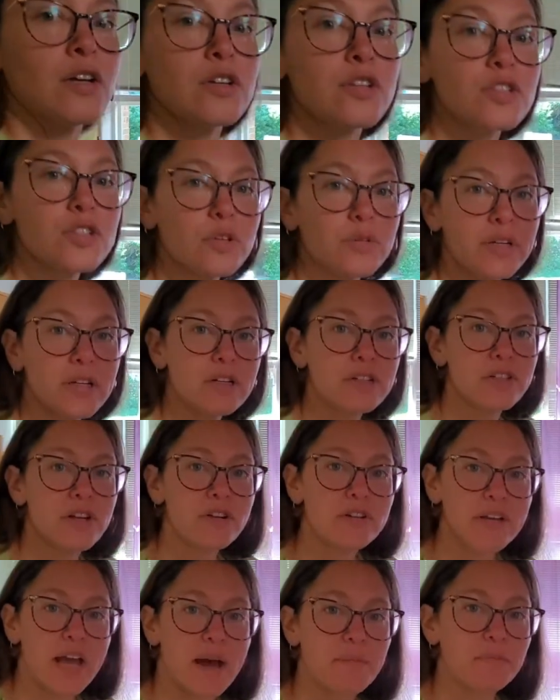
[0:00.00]
So here's
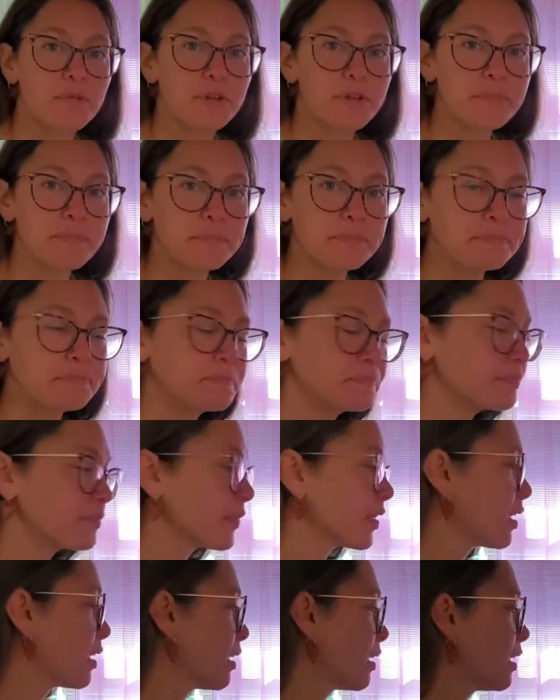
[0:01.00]
our nap room.
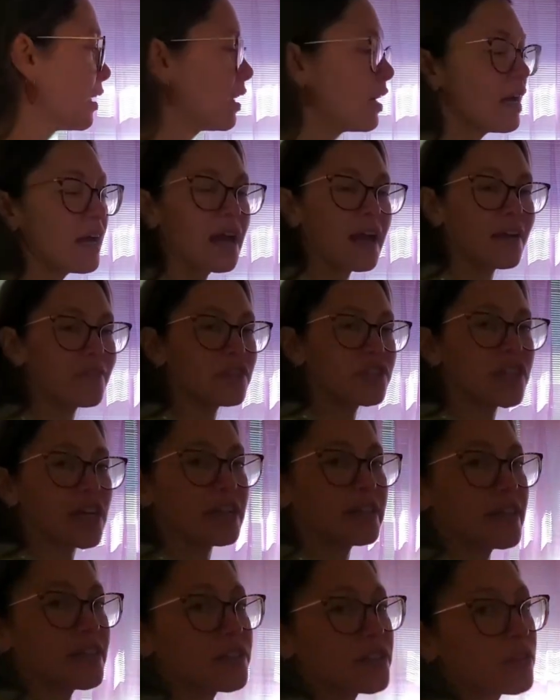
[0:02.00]
Every
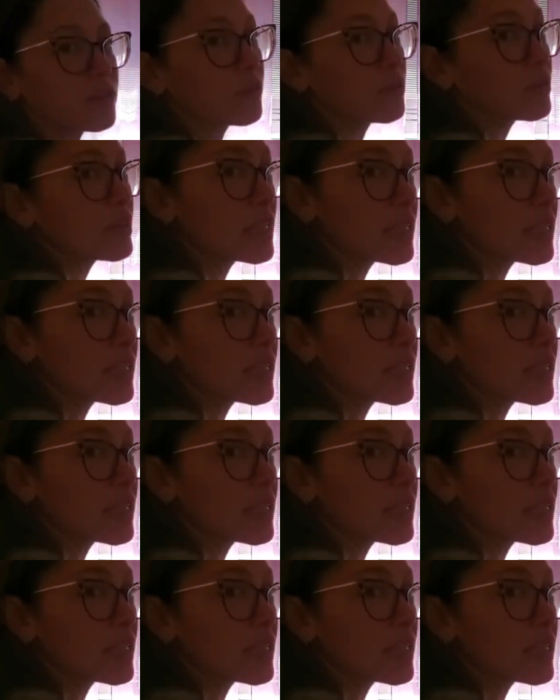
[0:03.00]
child has their own